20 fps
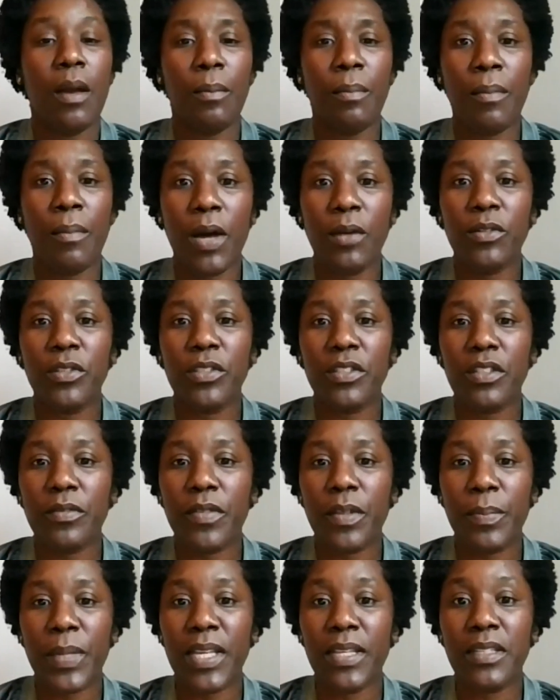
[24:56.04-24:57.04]
Most
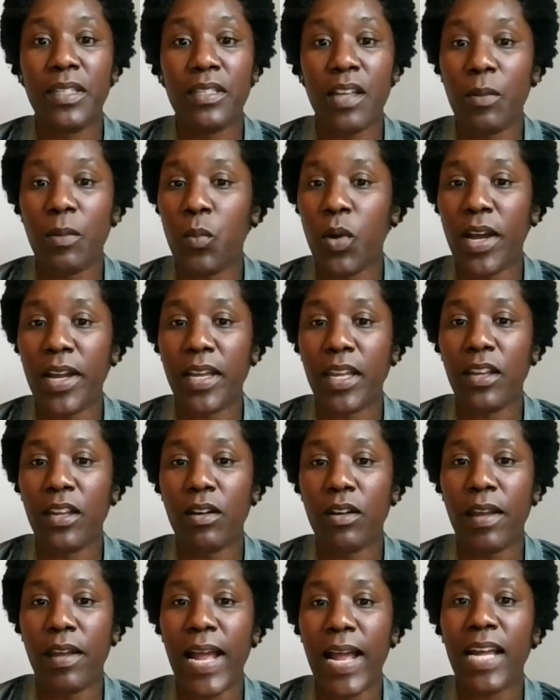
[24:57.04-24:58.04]
of the pieces I'm working
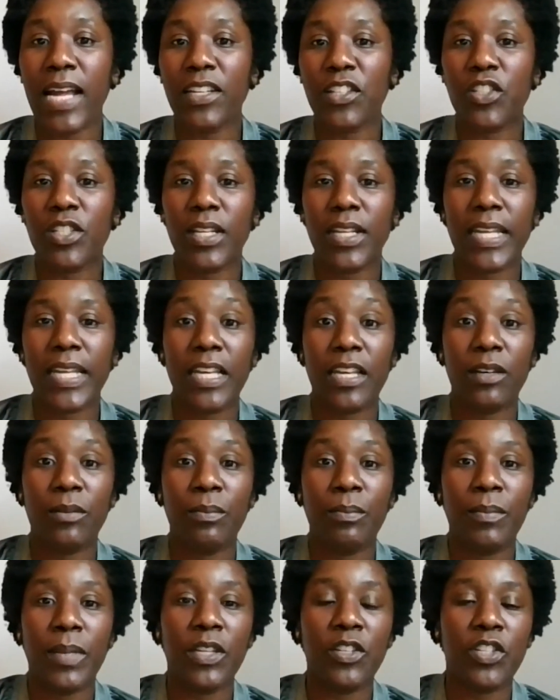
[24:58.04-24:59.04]
on are actually
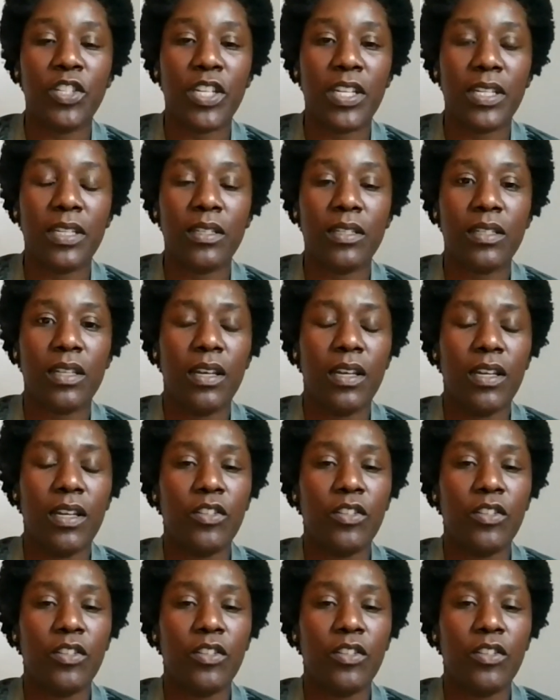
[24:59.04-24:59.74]
commissions.